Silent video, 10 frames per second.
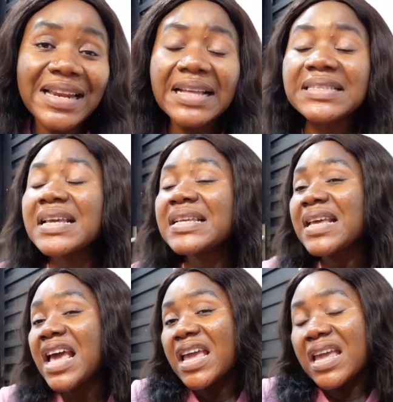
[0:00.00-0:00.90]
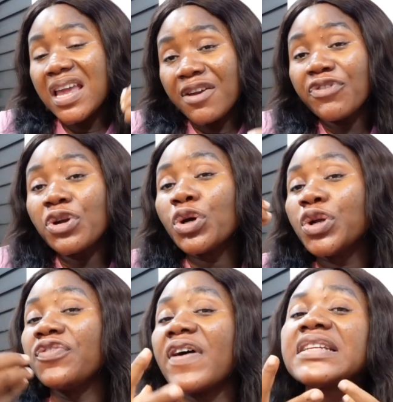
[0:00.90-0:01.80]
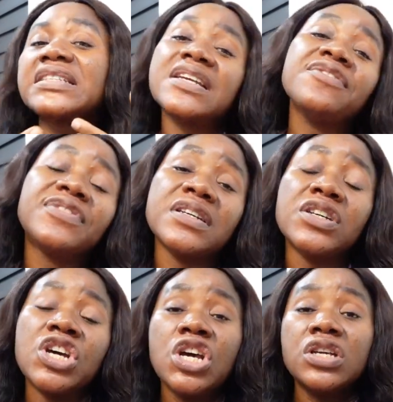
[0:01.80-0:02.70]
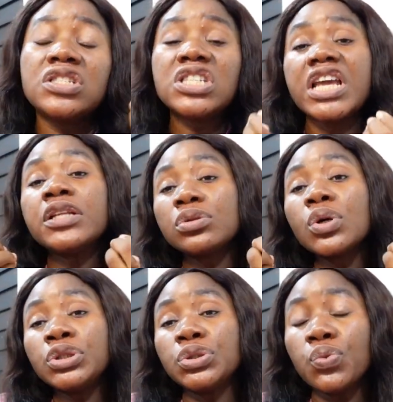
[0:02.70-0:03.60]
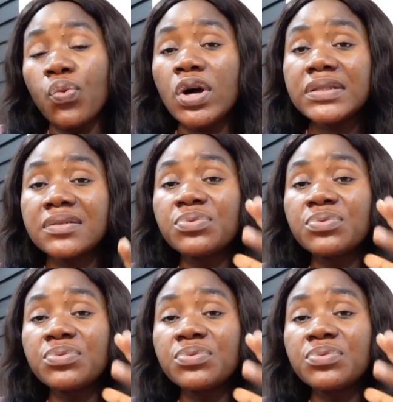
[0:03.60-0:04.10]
That is, if you know you've achieved the skin tone you want,